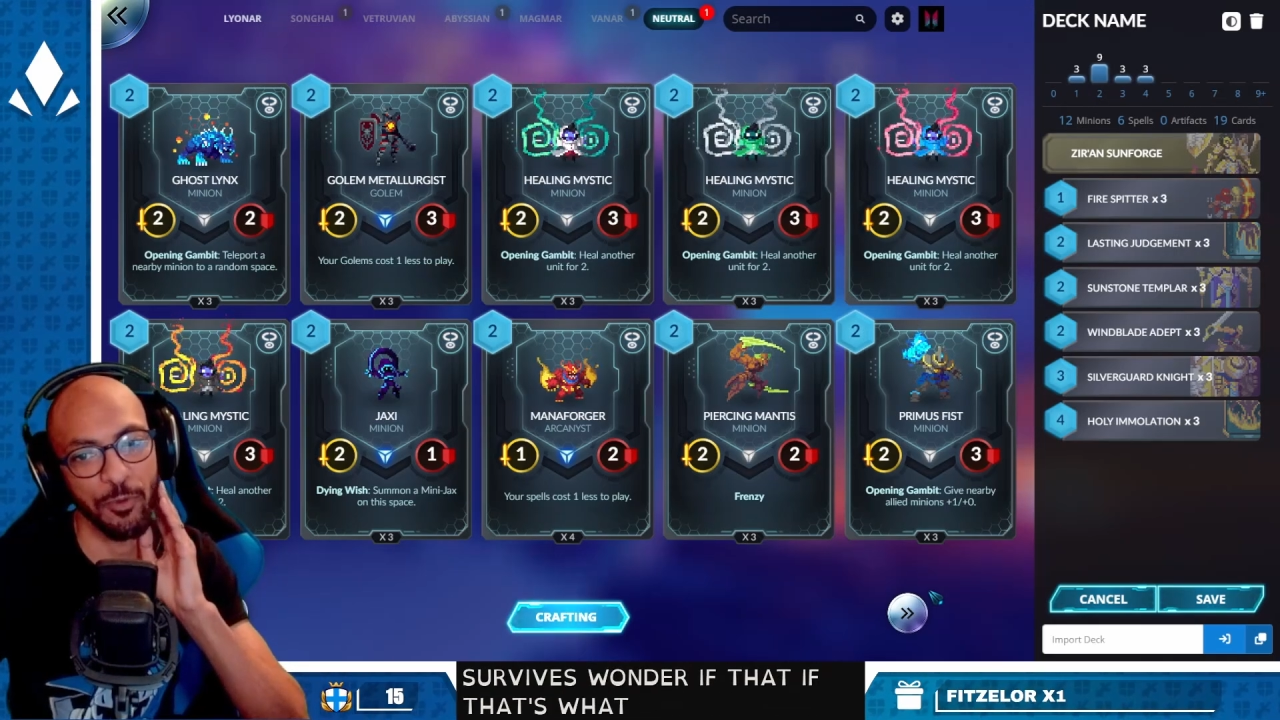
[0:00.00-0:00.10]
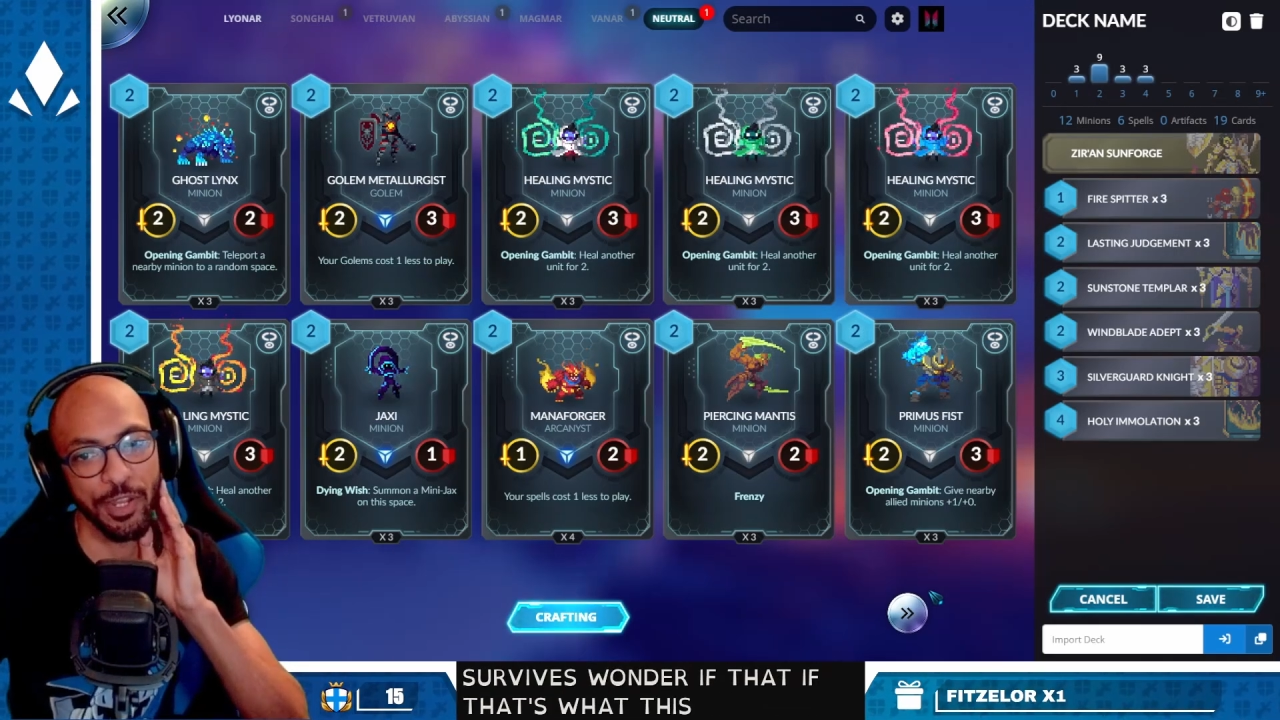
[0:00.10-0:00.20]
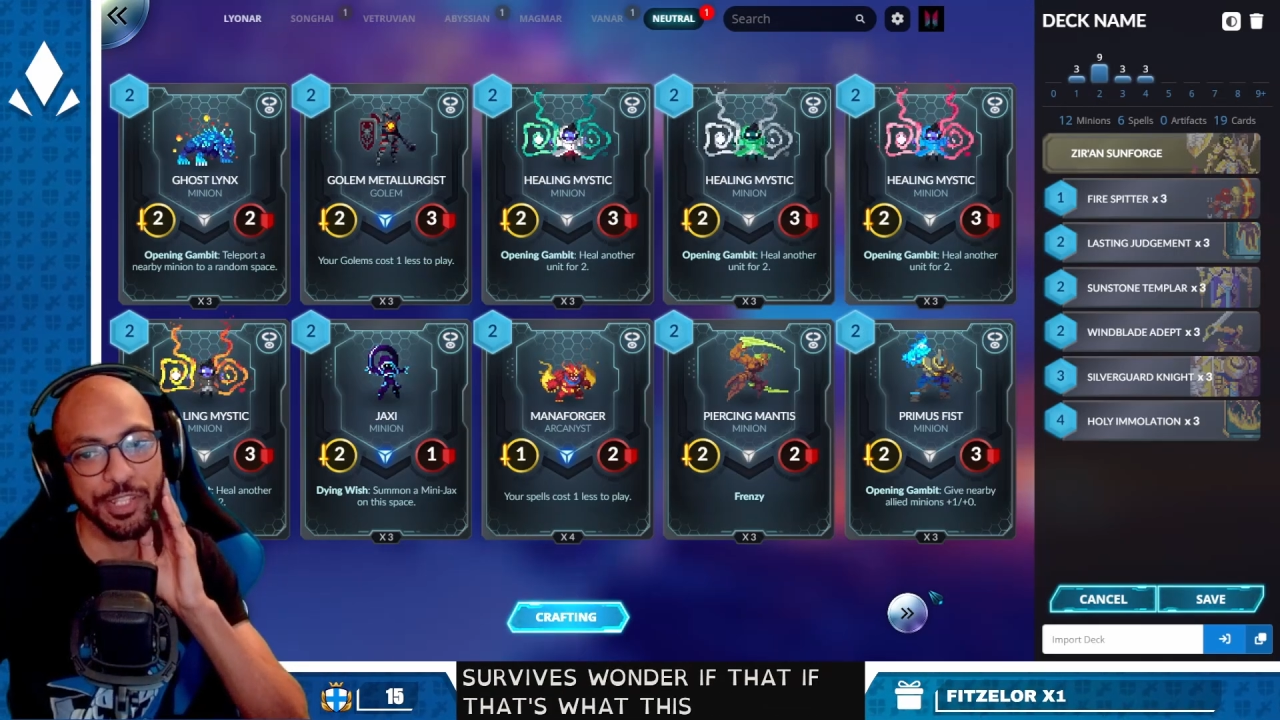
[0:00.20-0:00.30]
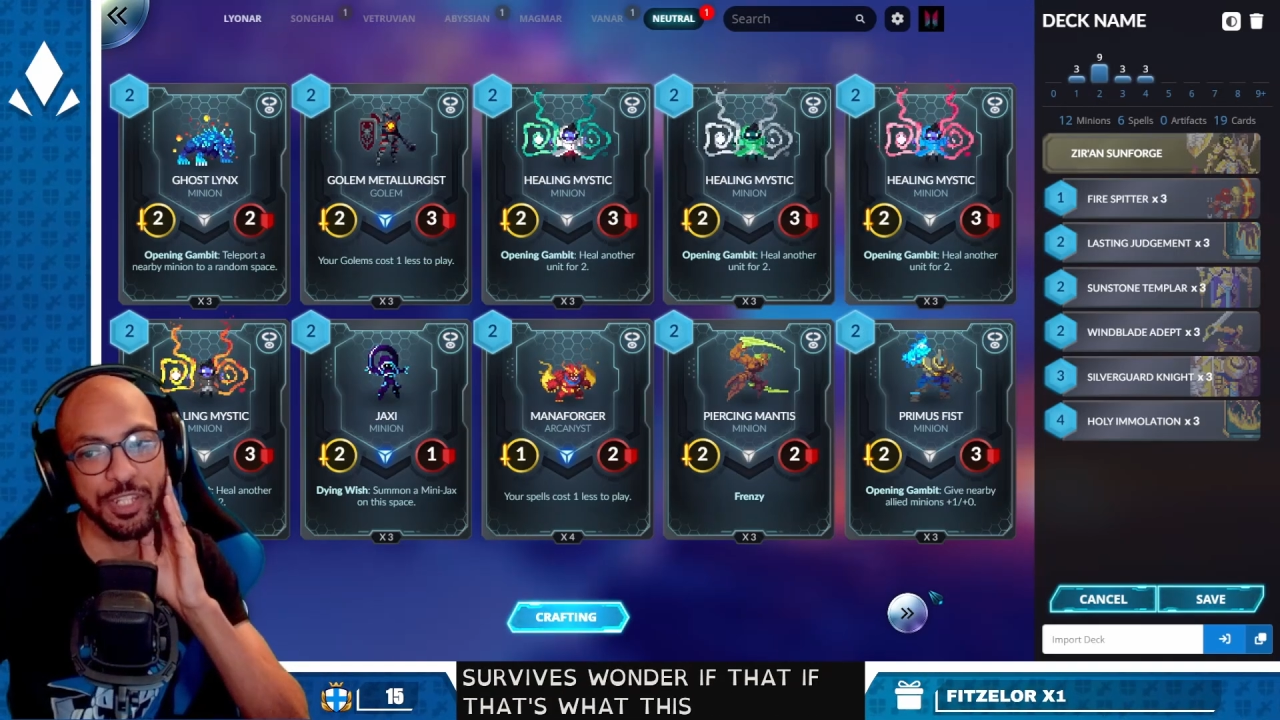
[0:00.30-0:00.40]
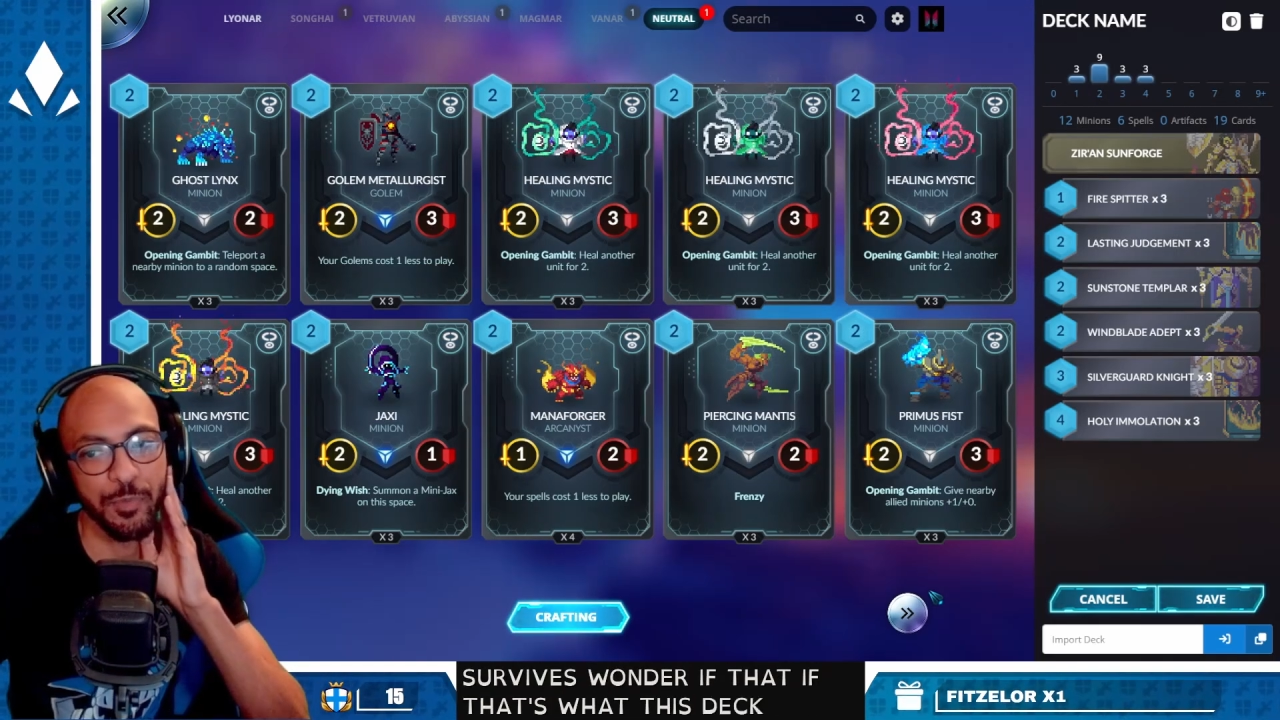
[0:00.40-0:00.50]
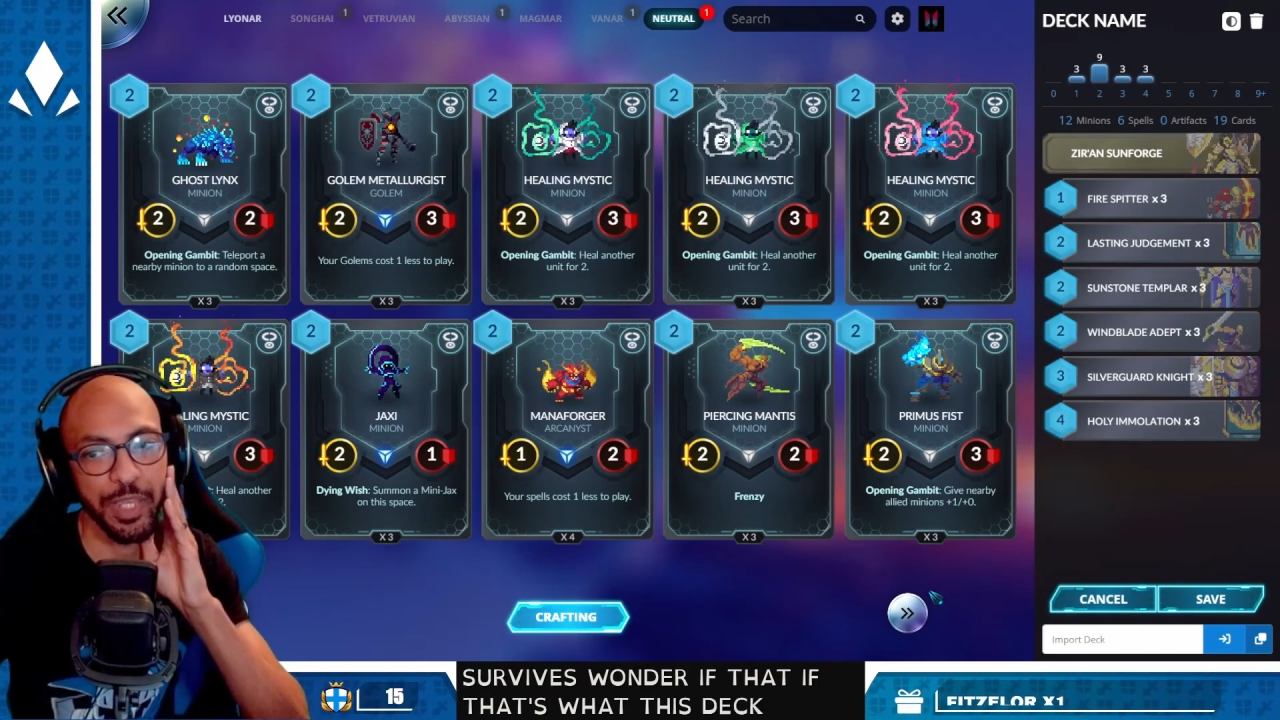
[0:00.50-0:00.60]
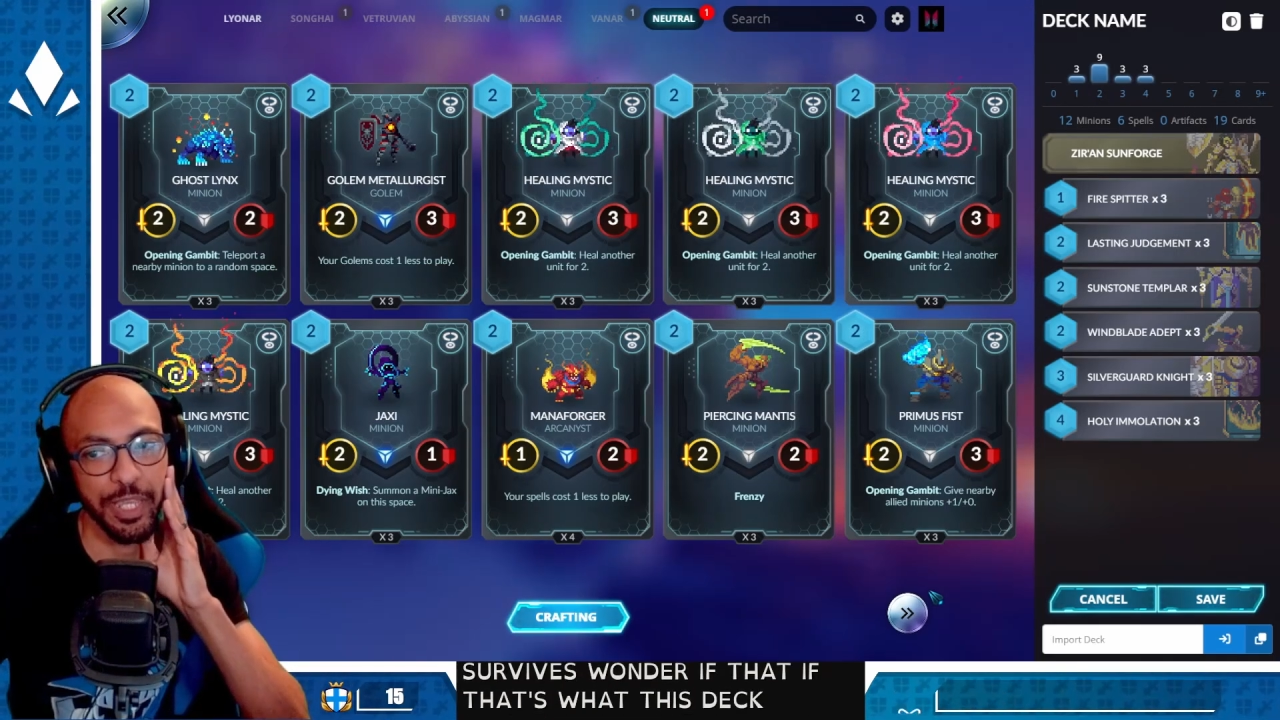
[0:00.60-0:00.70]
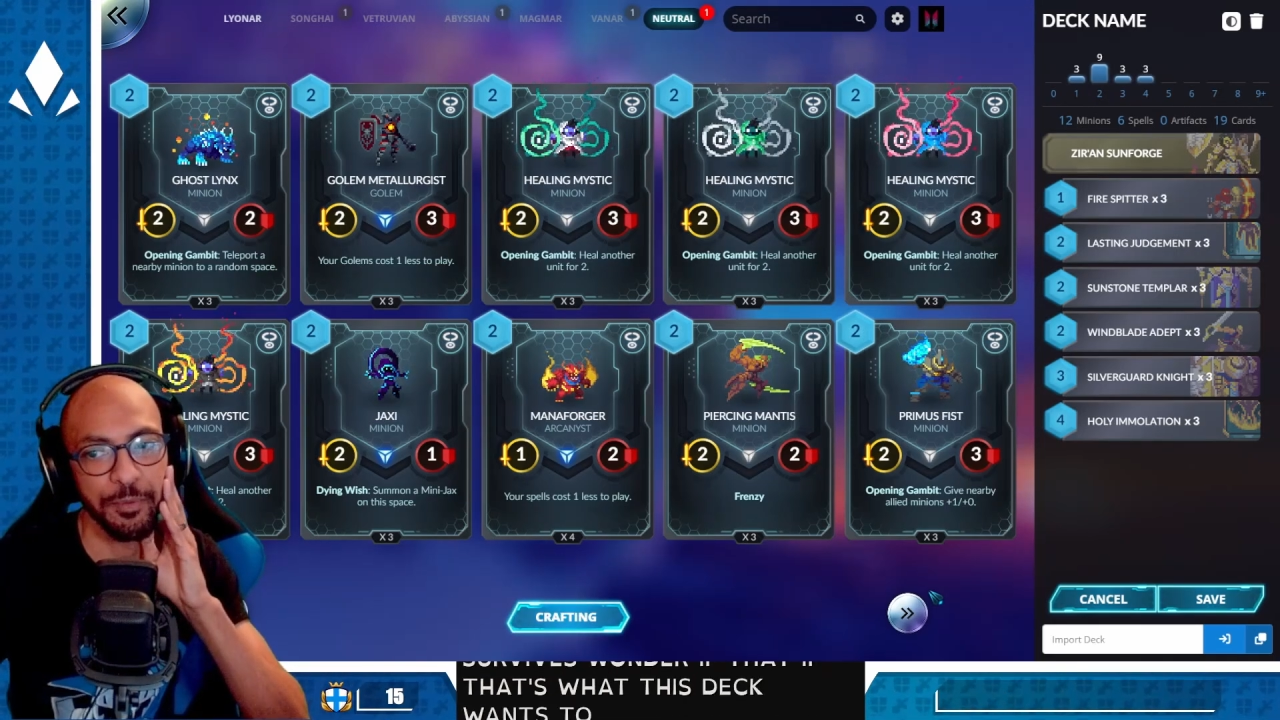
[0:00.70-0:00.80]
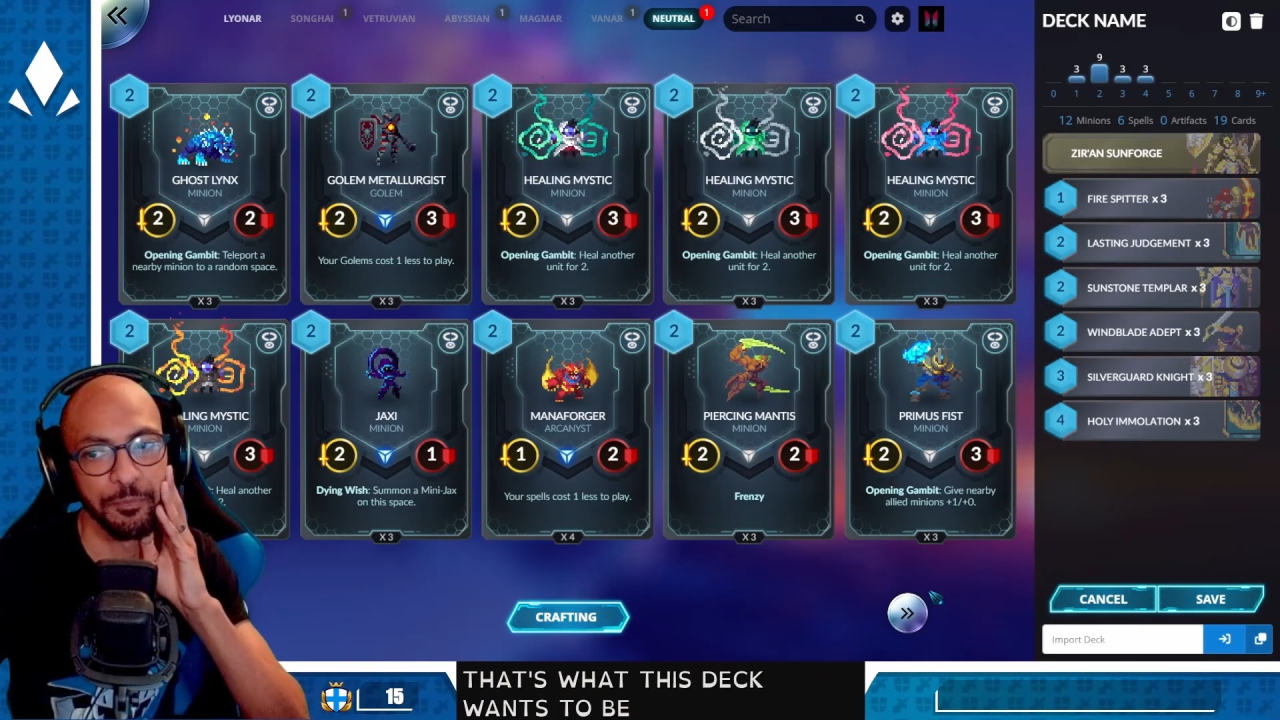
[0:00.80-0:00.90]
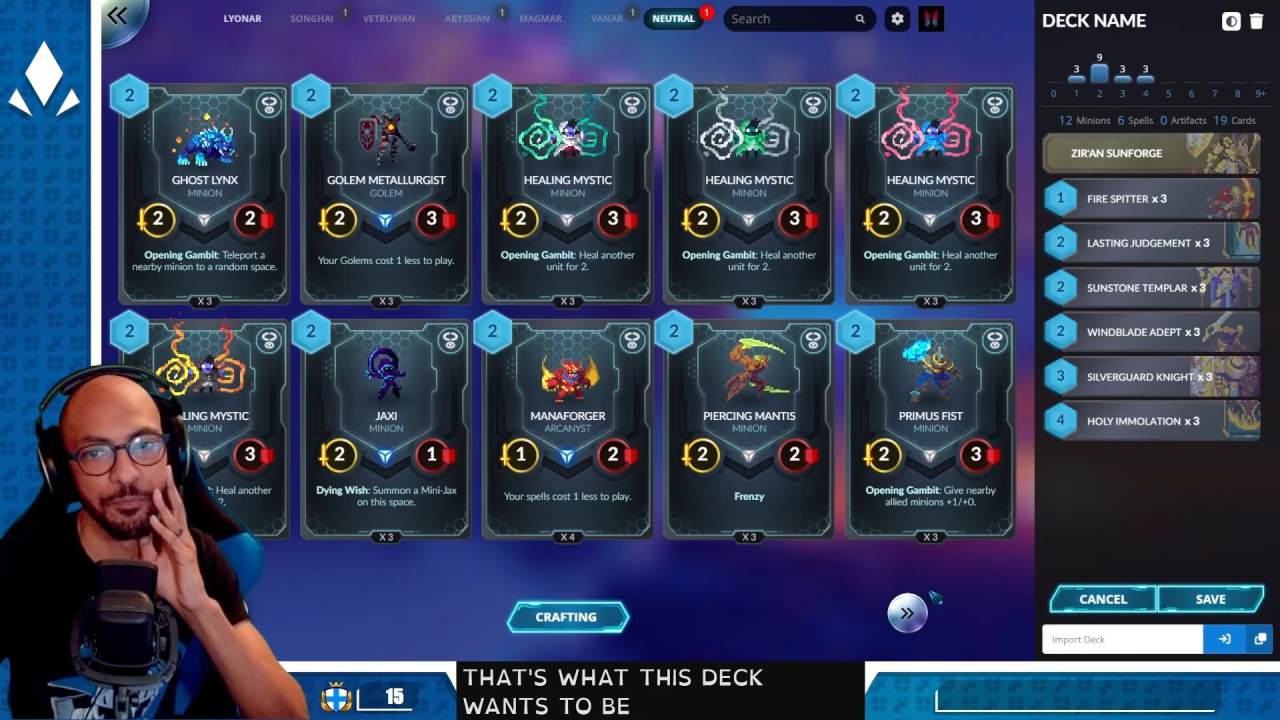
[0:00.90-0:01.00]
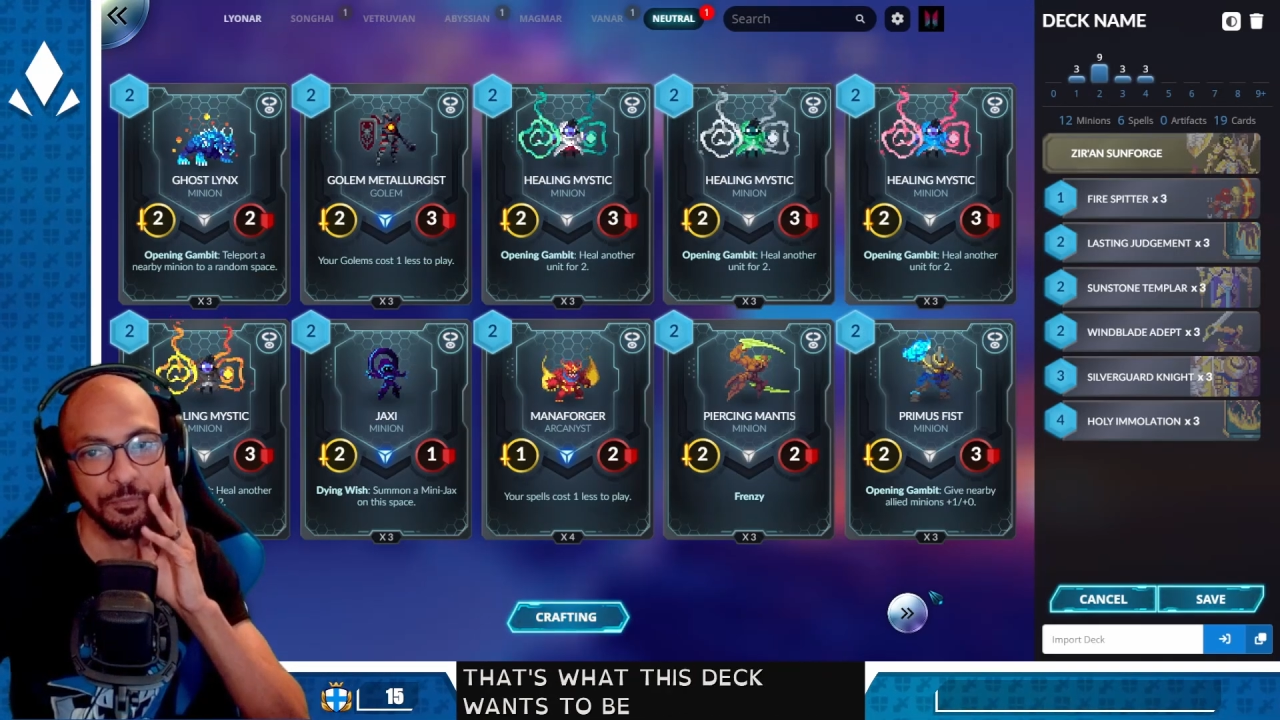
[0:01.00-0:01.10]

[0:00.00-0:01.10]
wants to be.